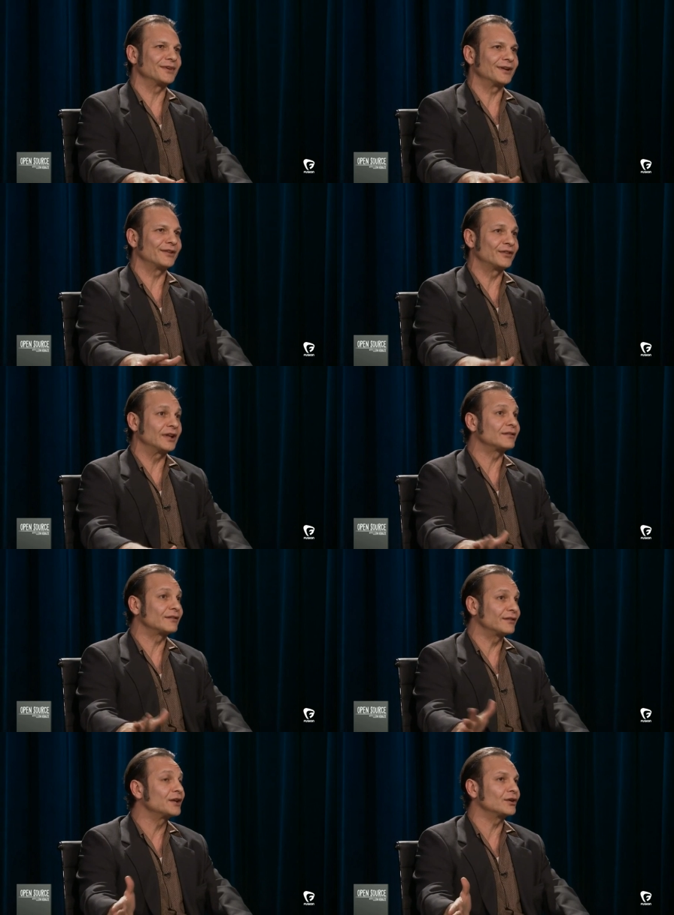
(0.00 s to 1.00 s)
that
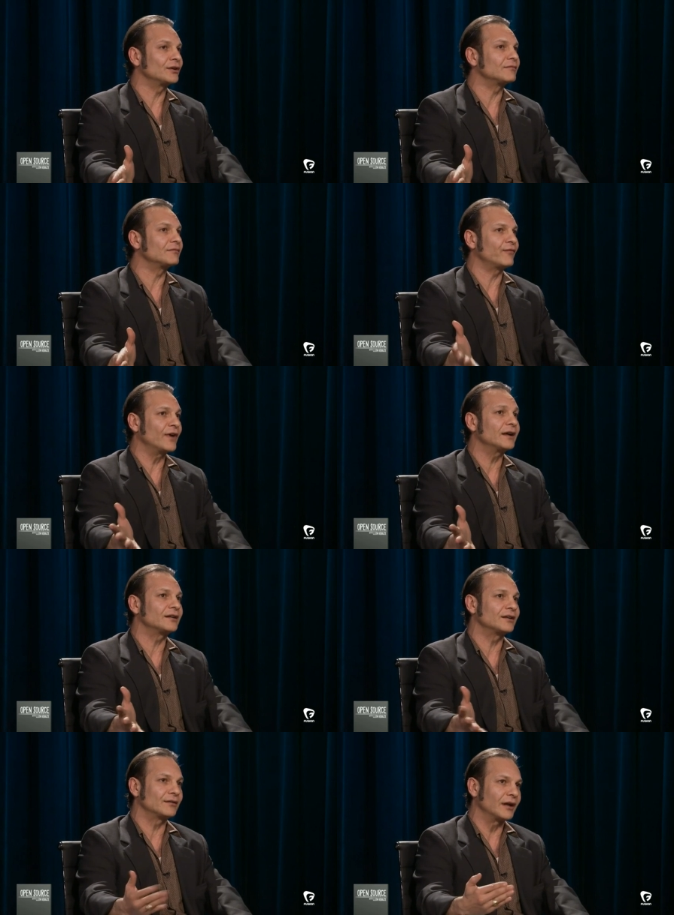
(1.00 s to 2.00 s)
they could find
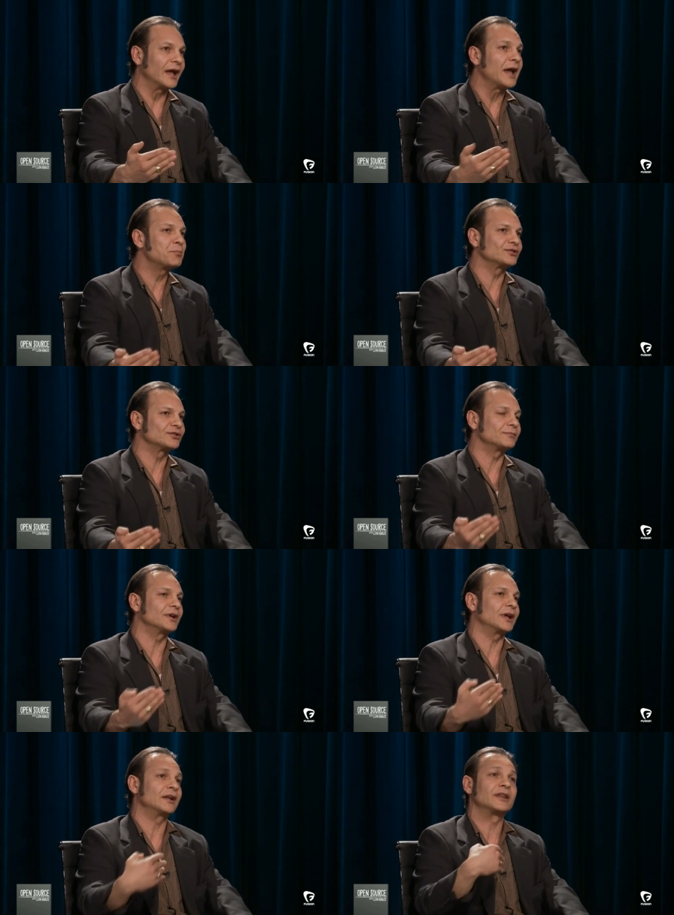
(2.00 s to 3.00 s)
and ambush them,
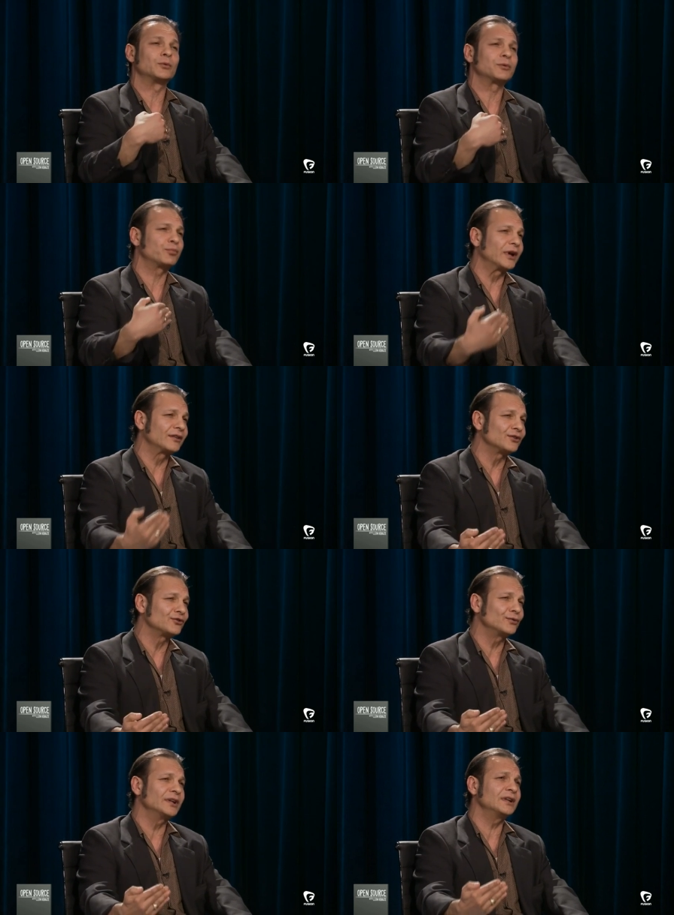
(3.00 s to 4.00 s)
and they would break their
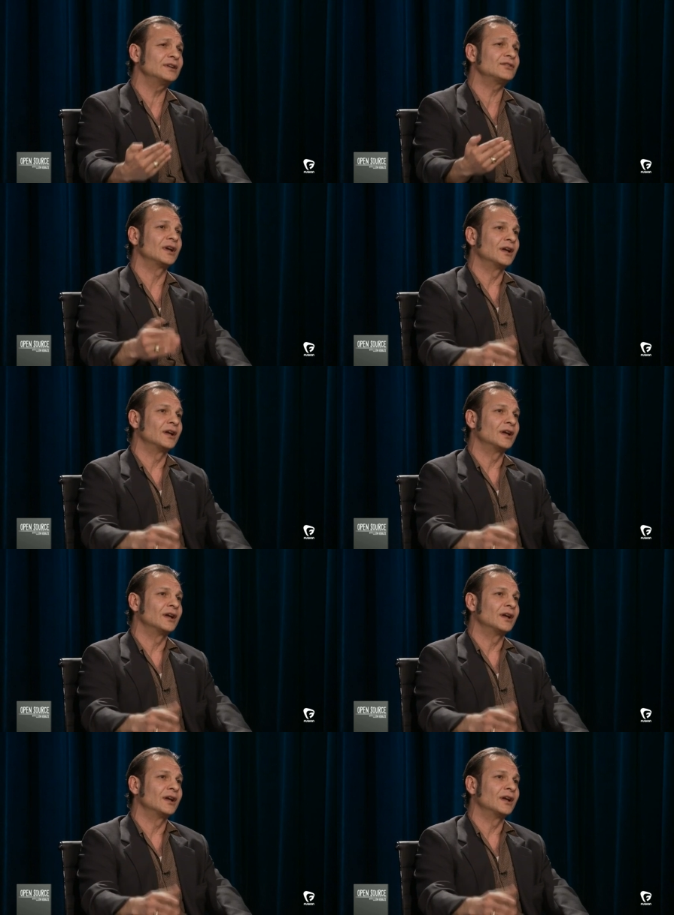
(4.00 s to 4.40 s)
treaties.